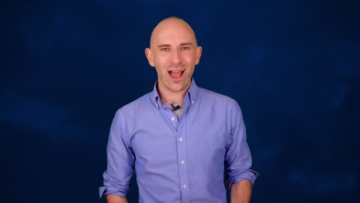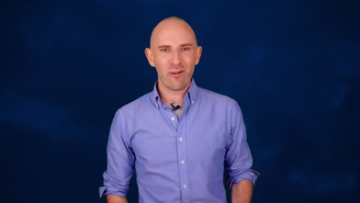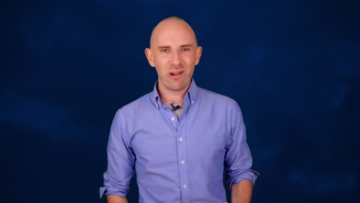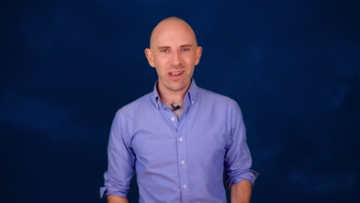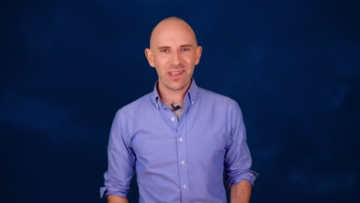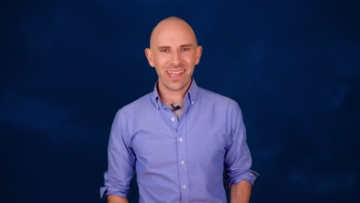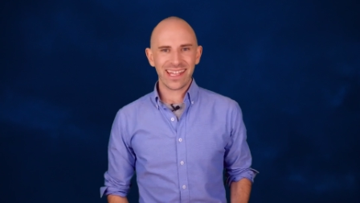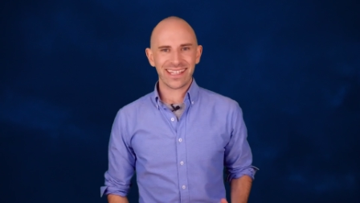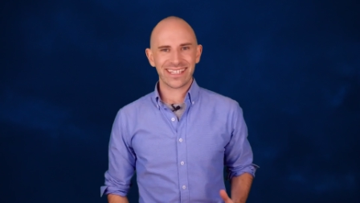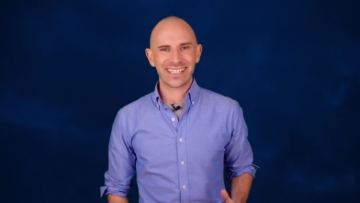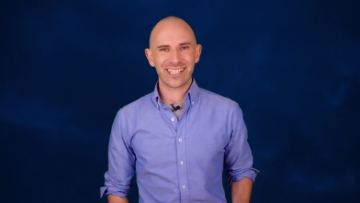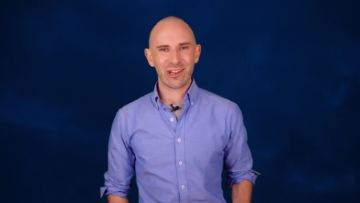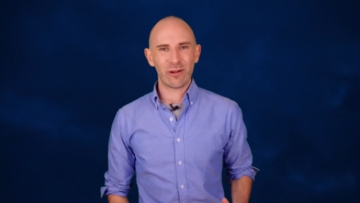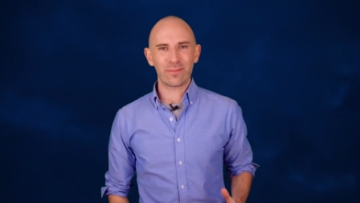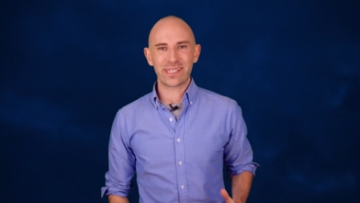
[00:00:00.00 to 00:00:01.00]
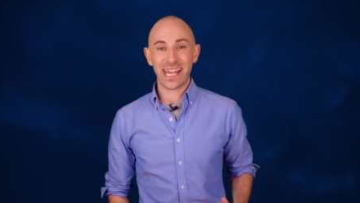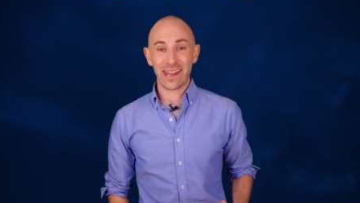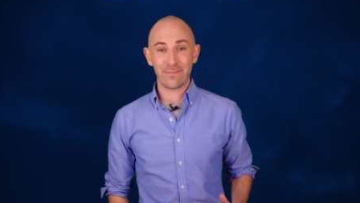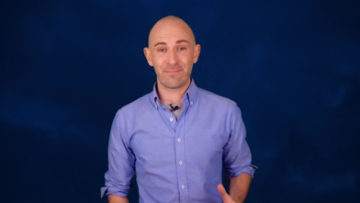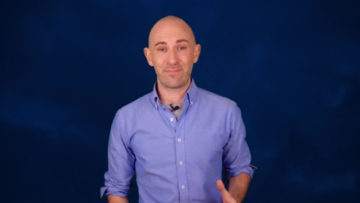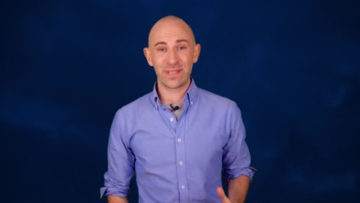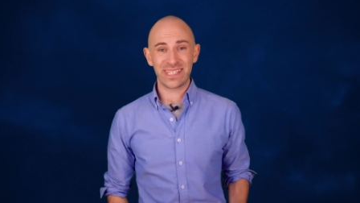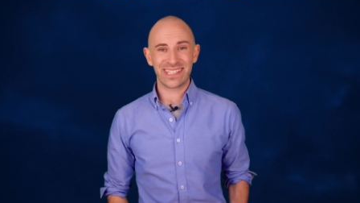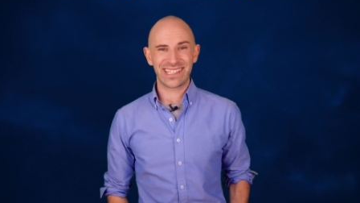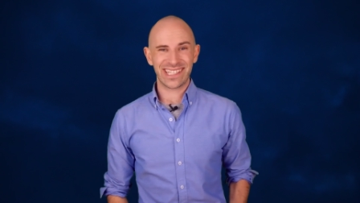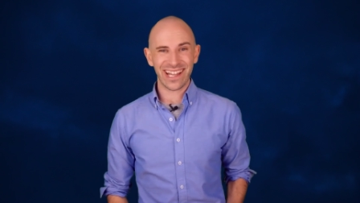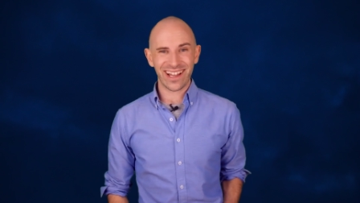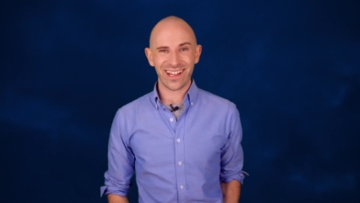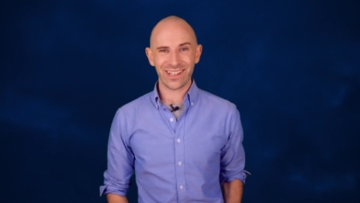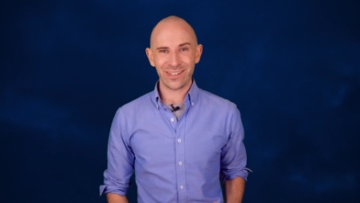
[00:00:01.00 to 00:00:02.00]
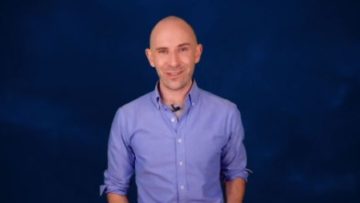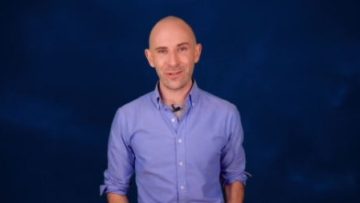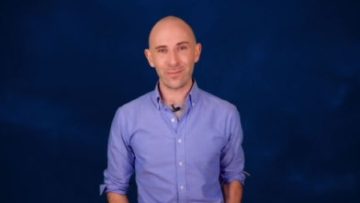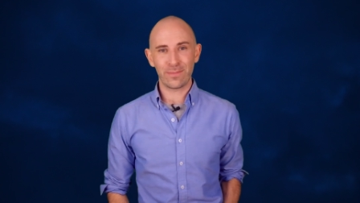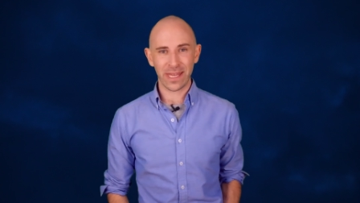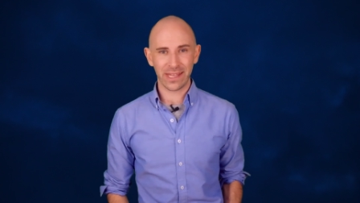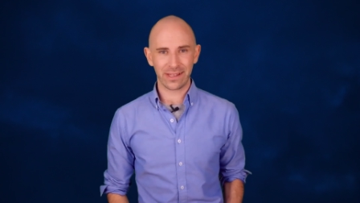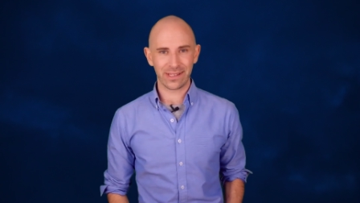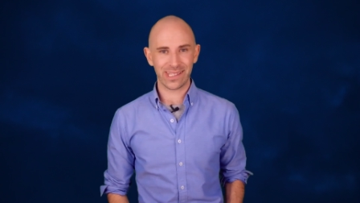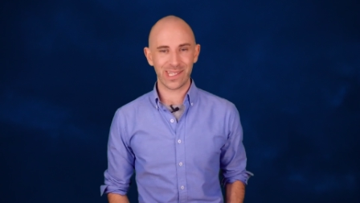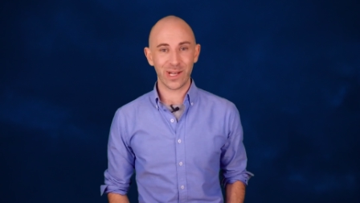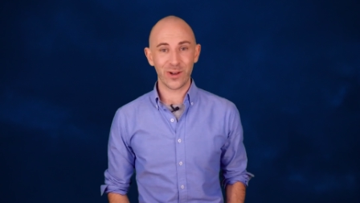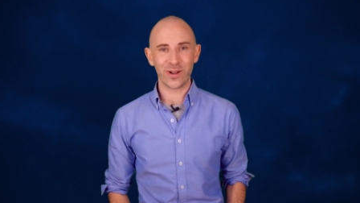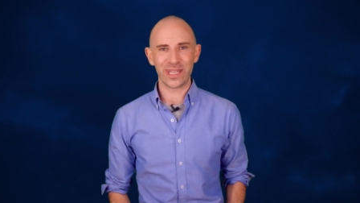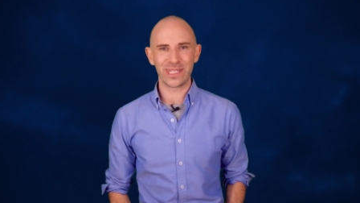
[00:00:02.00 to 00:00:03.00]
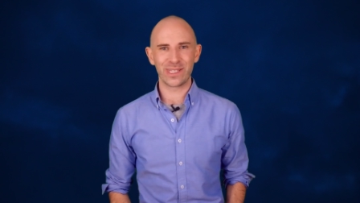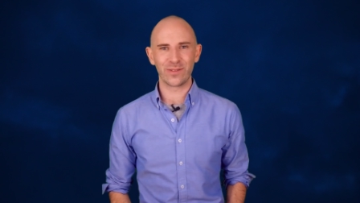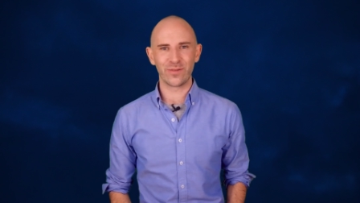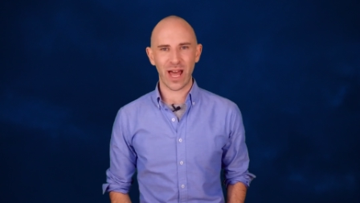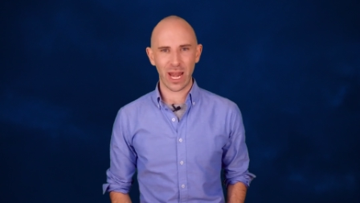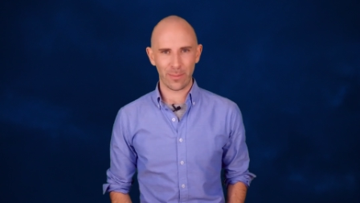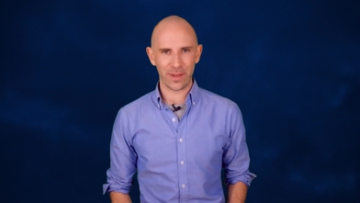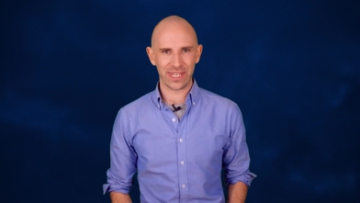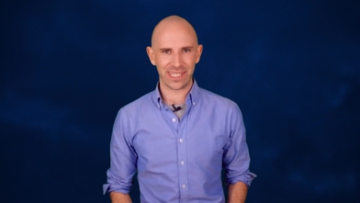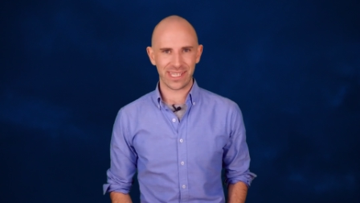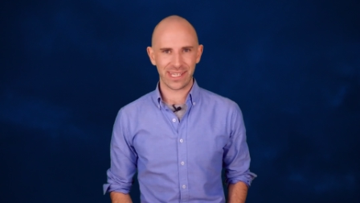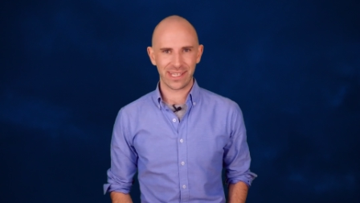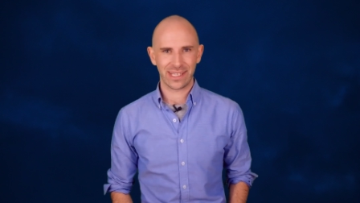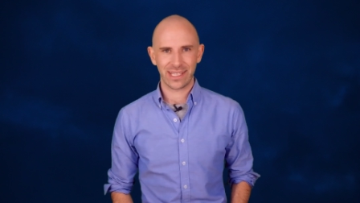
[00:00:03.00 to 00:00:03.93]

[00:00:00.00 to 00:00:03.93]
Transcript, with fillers: we're looking at the top 10 bizarre new pills that are in development.